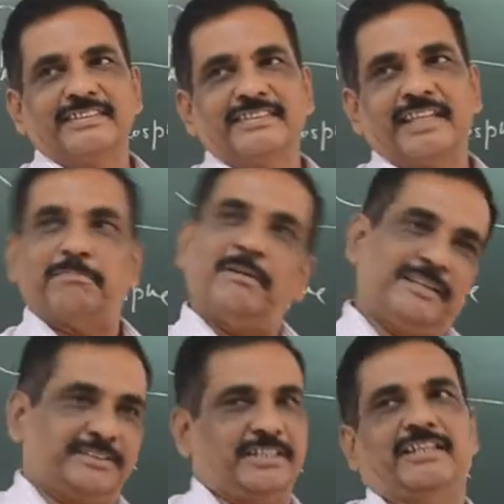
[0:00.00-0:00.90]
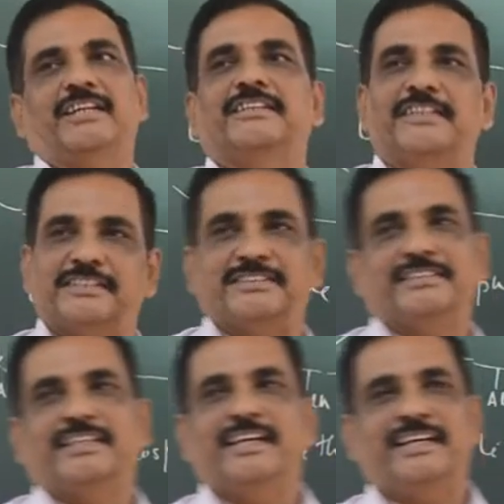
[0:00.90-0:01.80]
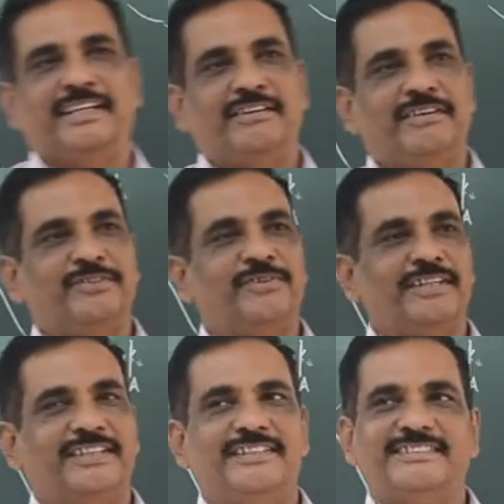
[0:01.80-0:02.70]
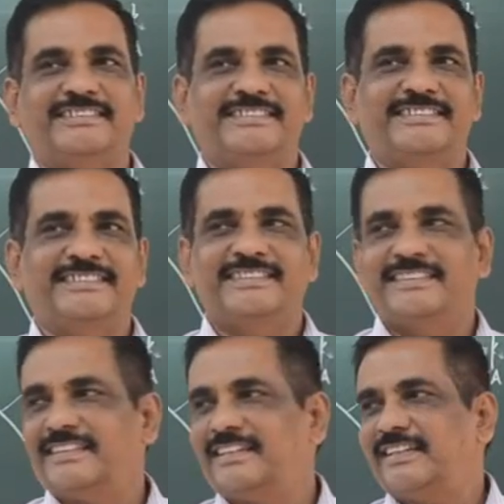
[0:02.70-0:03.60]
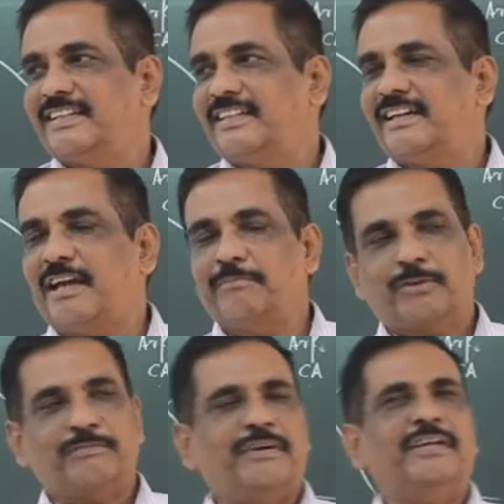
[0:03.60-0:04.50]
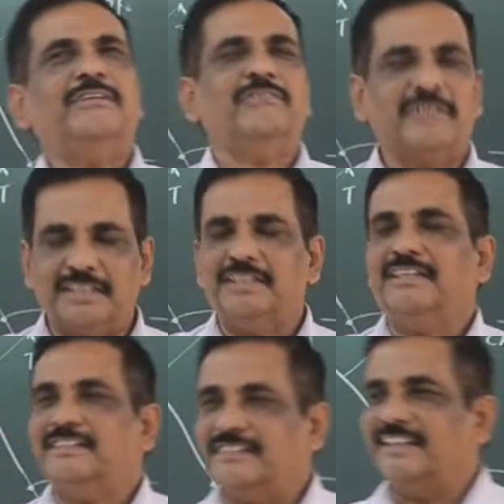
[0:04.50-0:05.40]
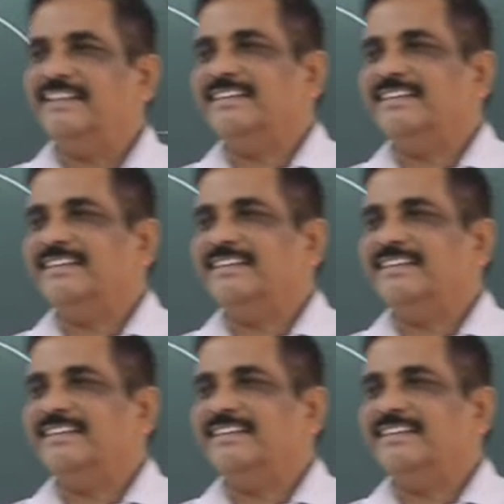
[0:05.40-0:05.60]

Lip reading: Nepheline cyanide. Yes. And what else? Lamprophile. Okay. Then